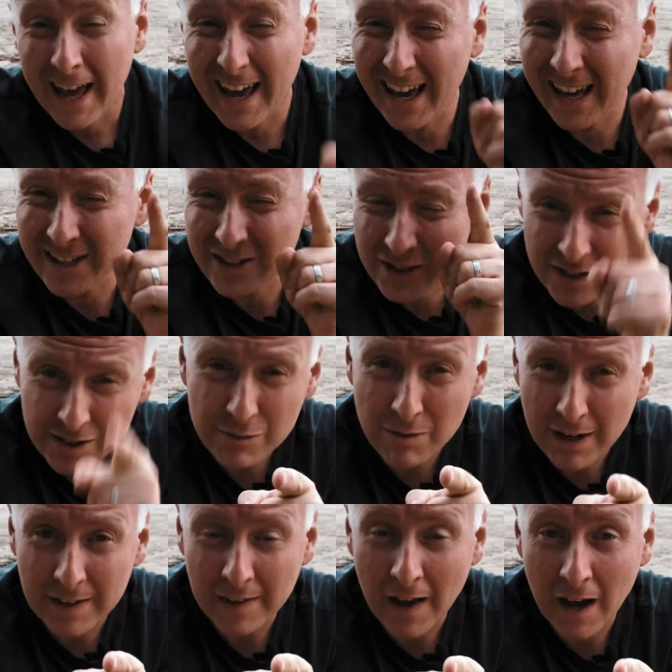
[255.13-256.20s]
And just
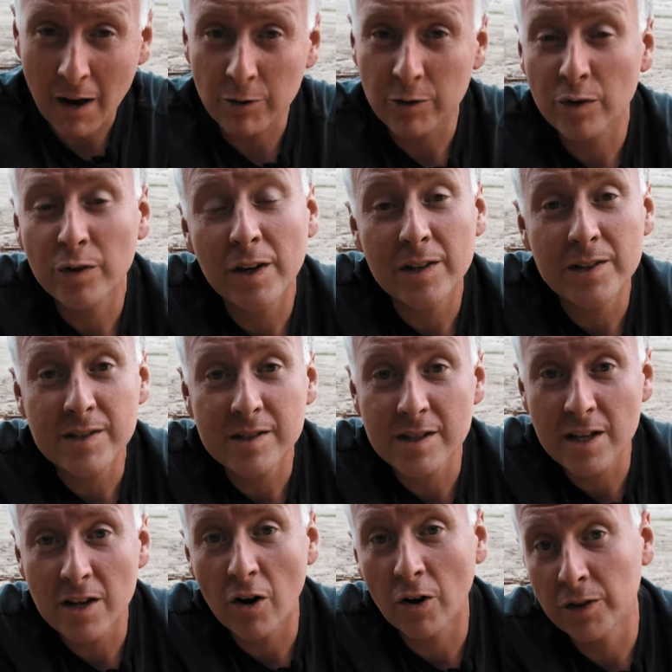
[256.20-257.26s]
right now you can
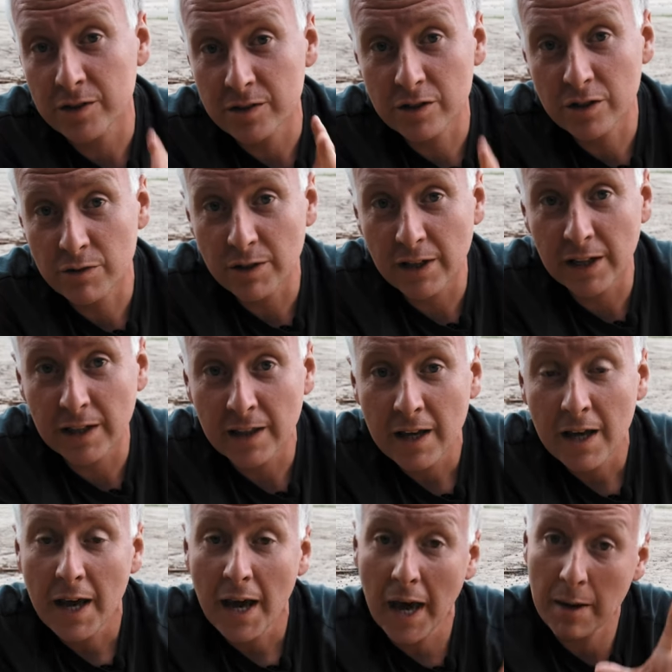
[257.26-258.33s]
see on the screen
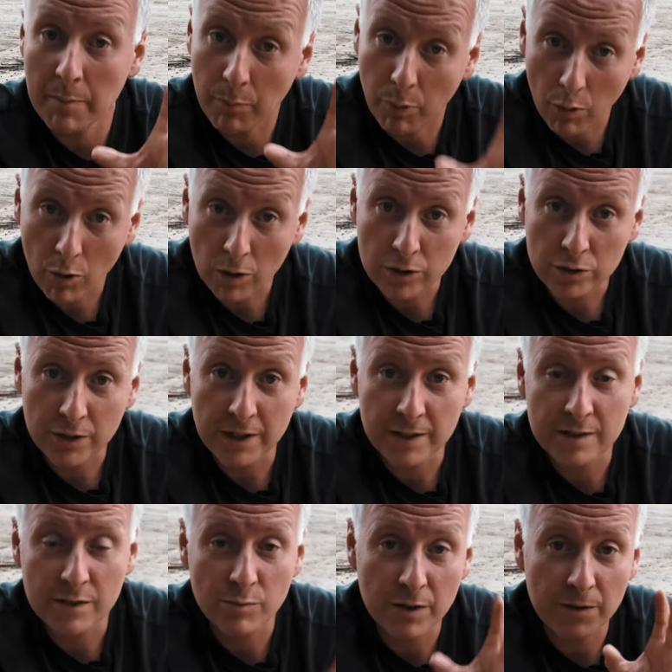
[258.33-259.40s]
a
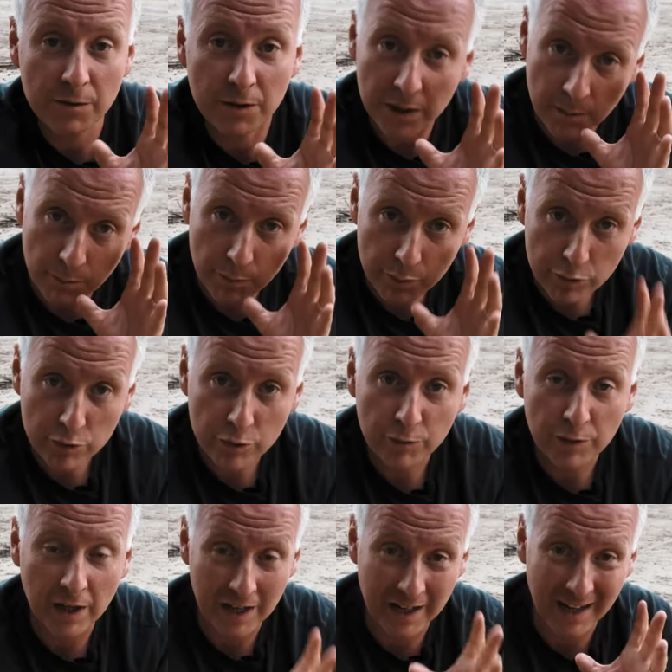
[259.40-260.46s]
portraits with improved
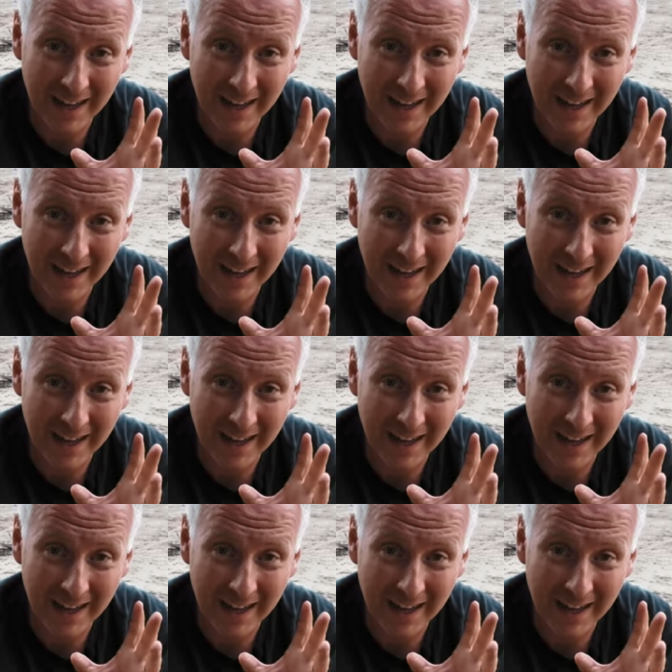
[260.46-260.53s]
and